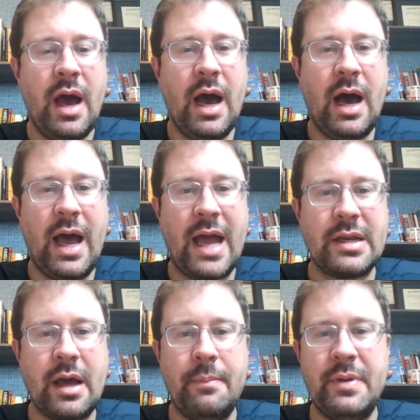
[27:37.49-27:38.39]

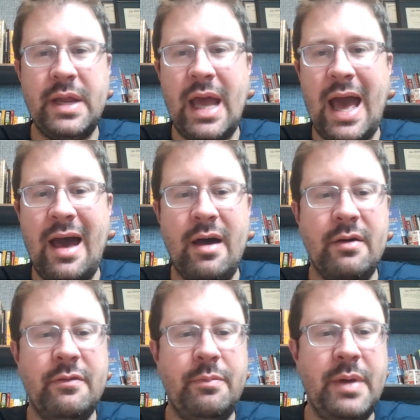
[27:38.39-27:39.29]
and company
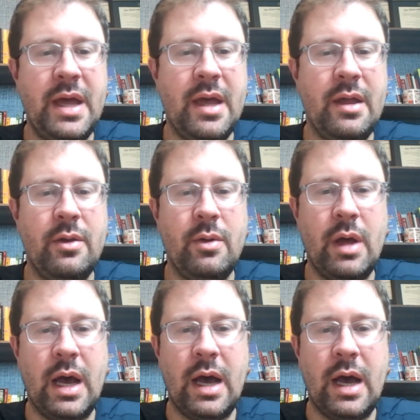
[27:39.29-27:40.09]
have been,